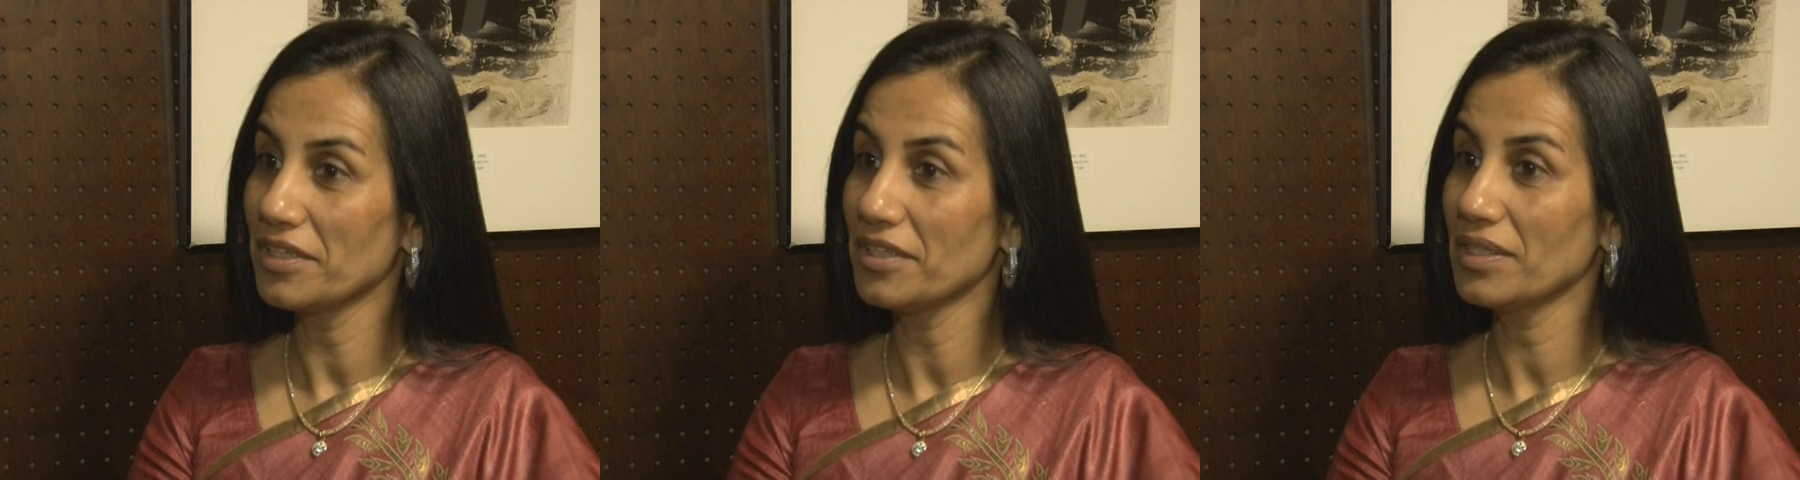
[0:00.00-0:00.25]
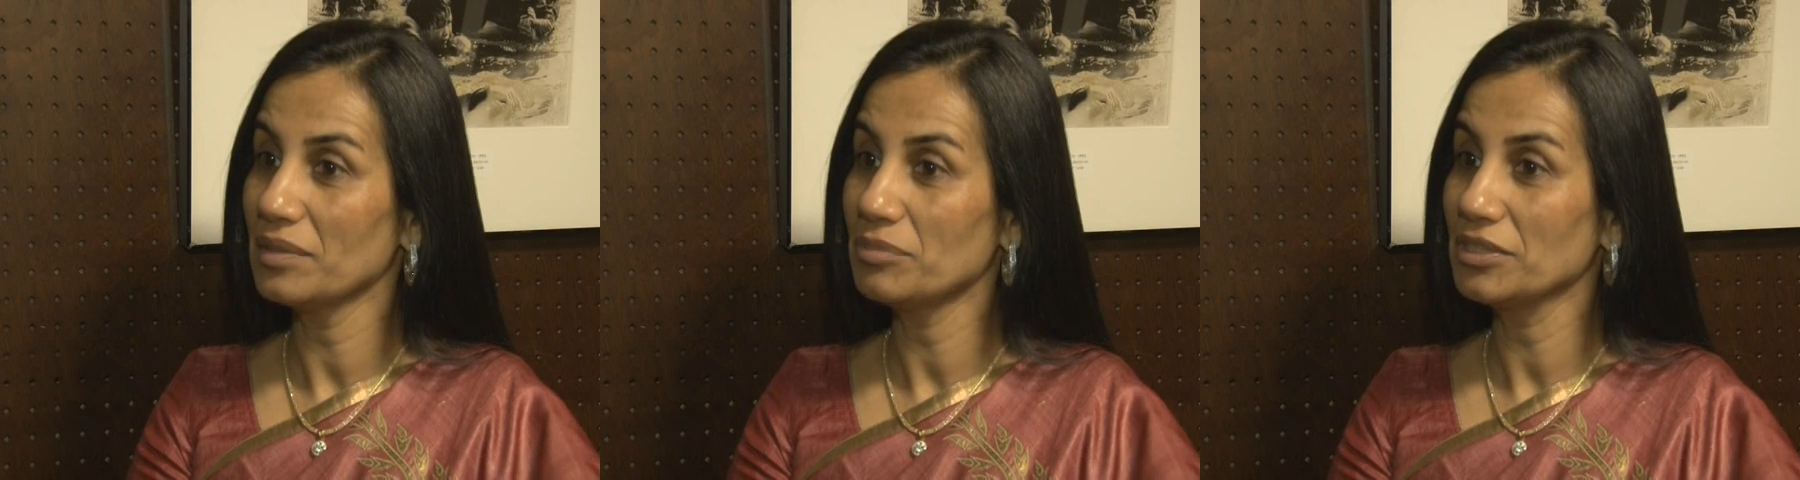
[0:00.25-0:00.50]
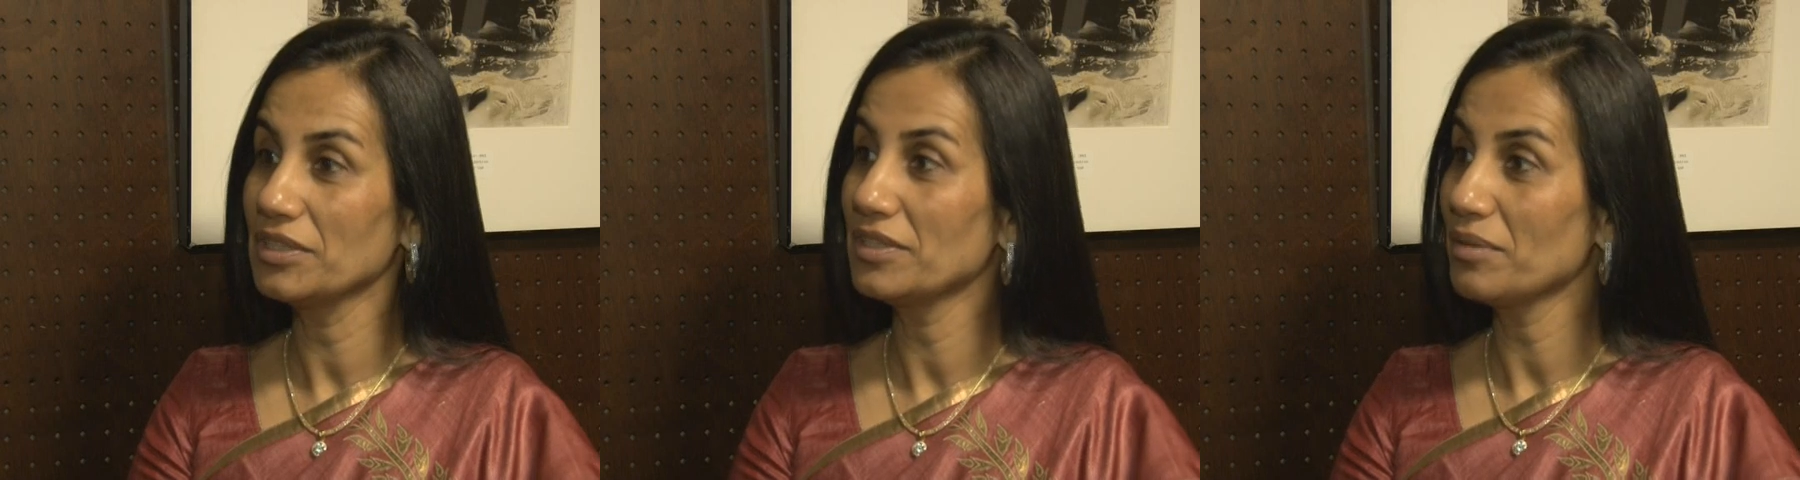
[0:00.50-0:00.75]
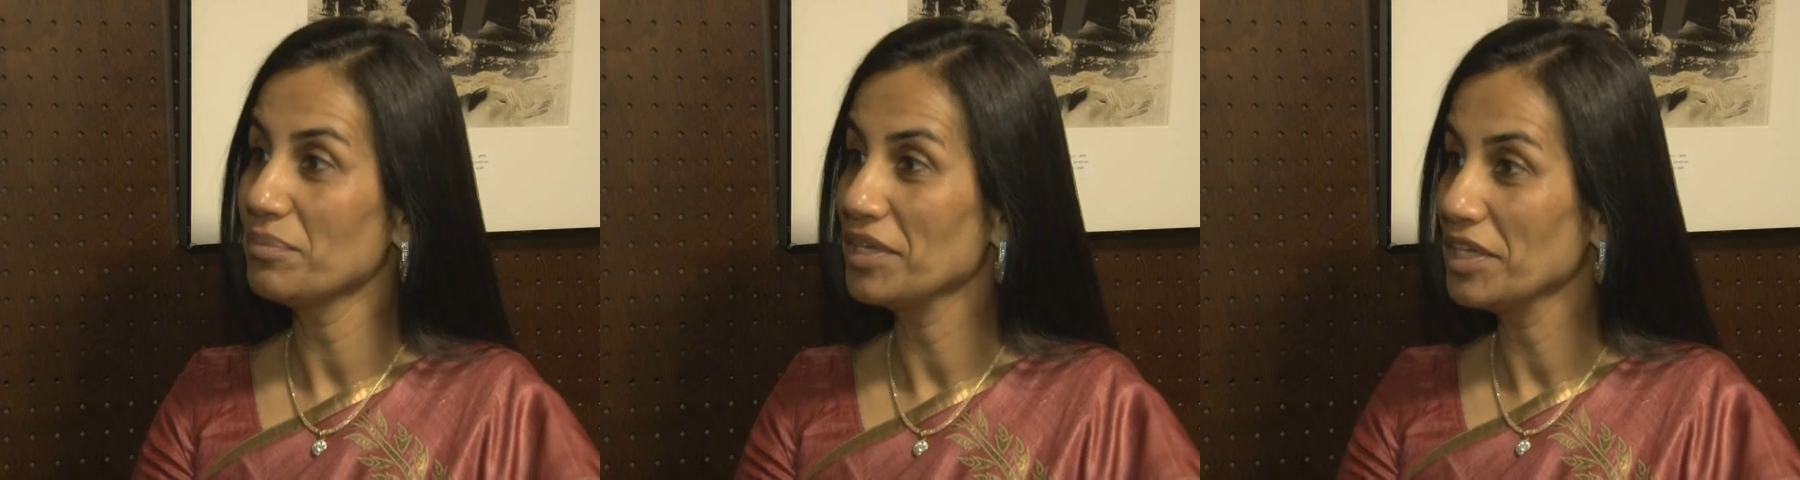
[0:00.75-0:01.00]
India, but there
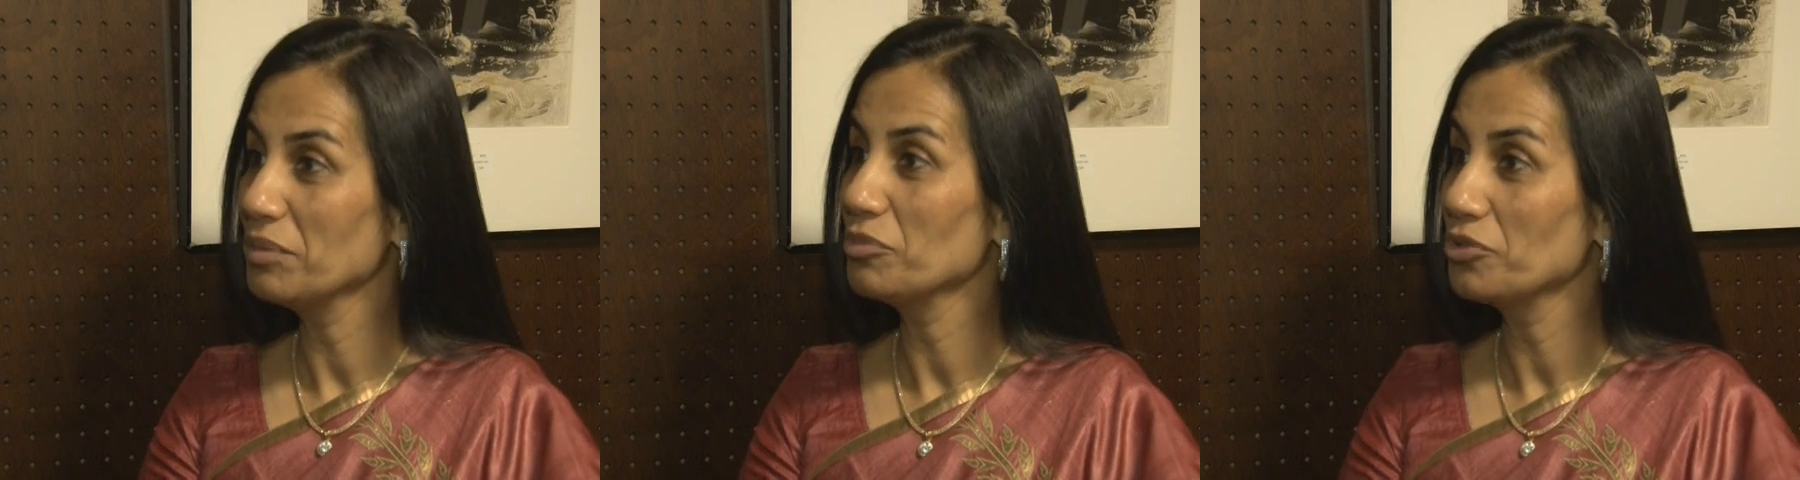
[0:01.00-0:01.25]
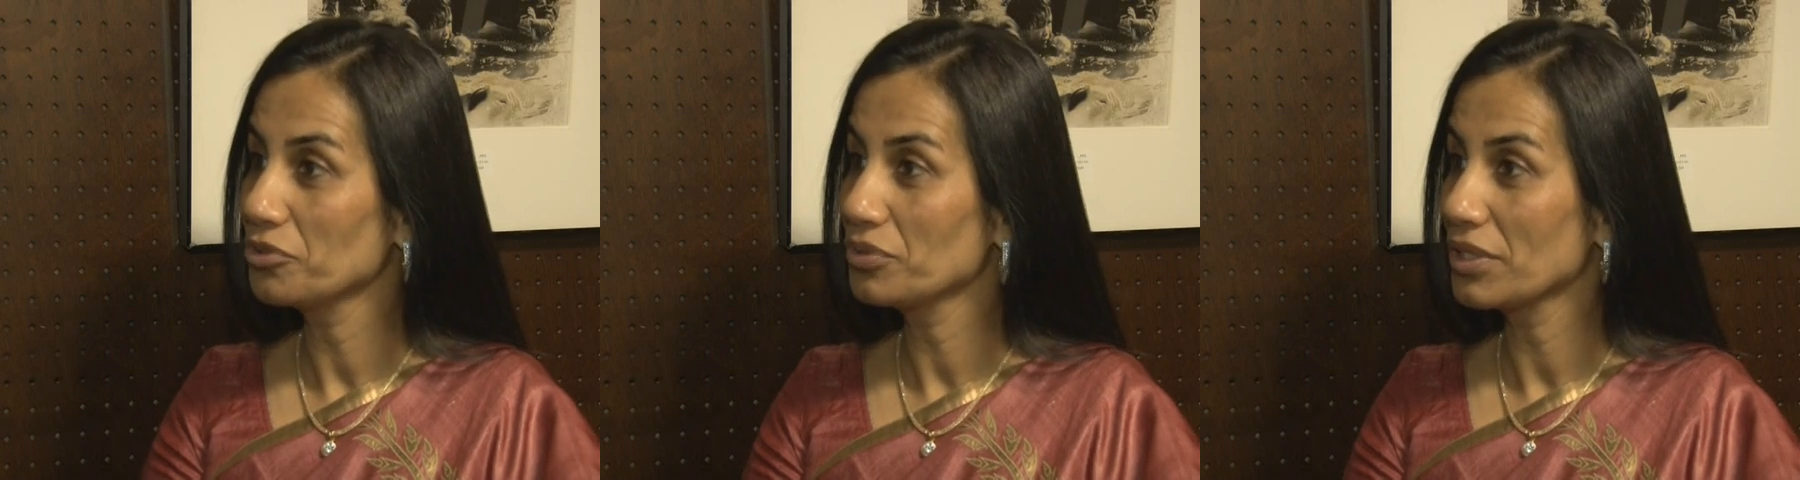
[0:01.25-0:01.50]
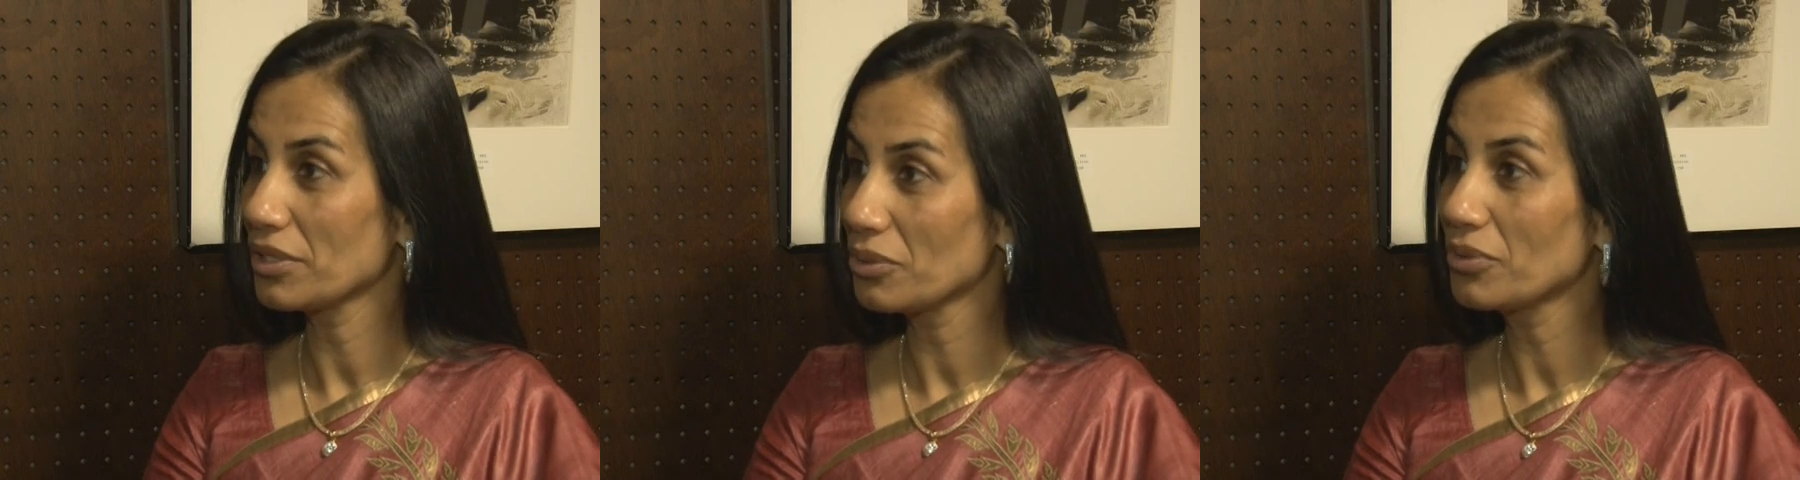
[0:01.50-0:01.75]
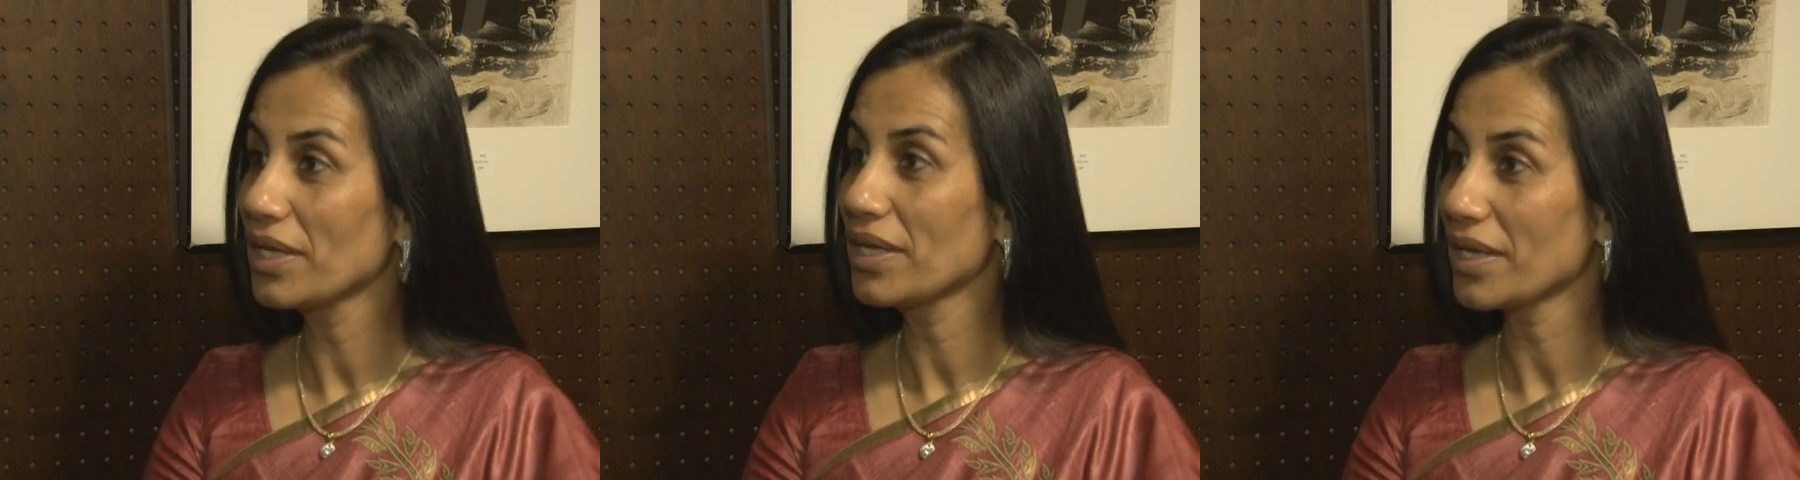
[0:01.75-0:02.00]
are many more who are
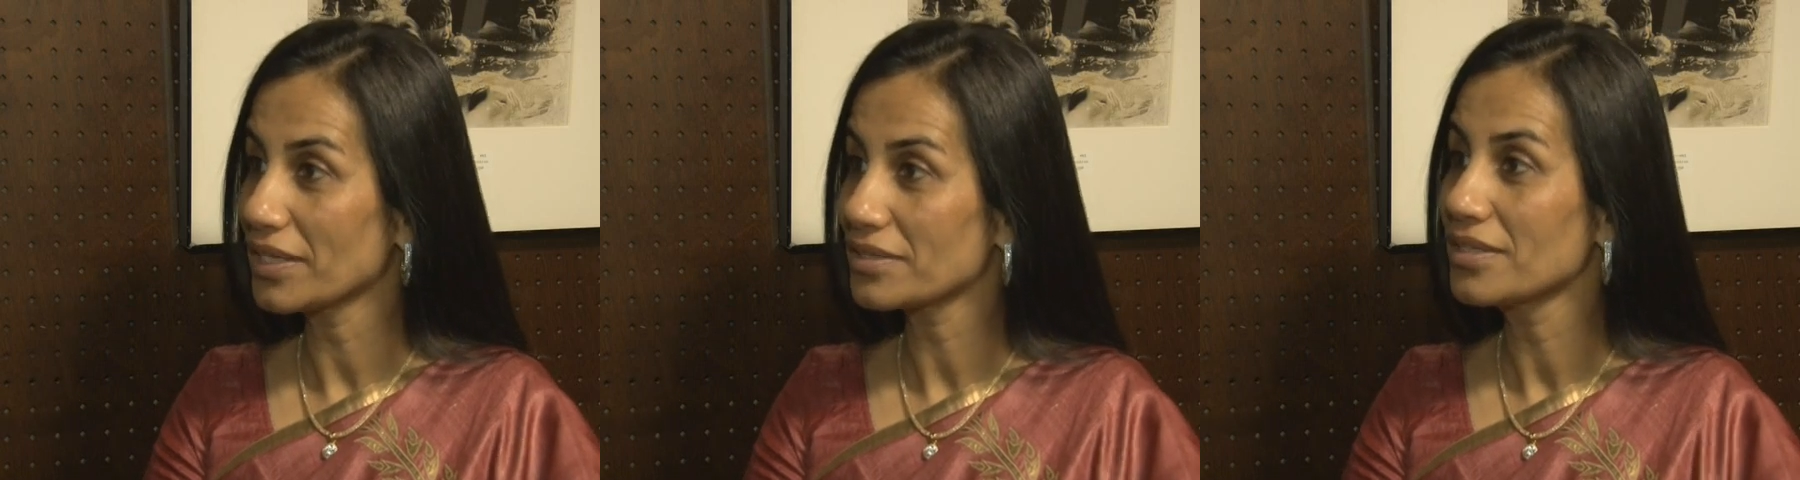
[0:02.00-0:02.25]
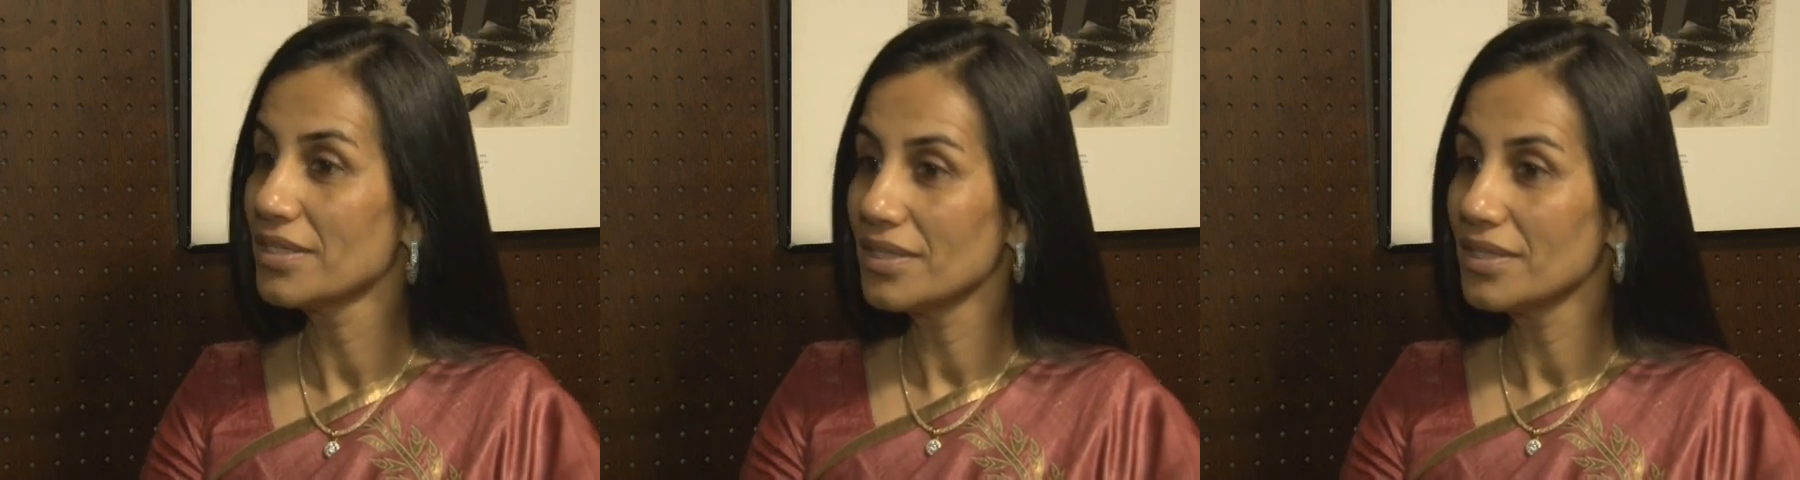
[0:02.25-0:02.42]
looking at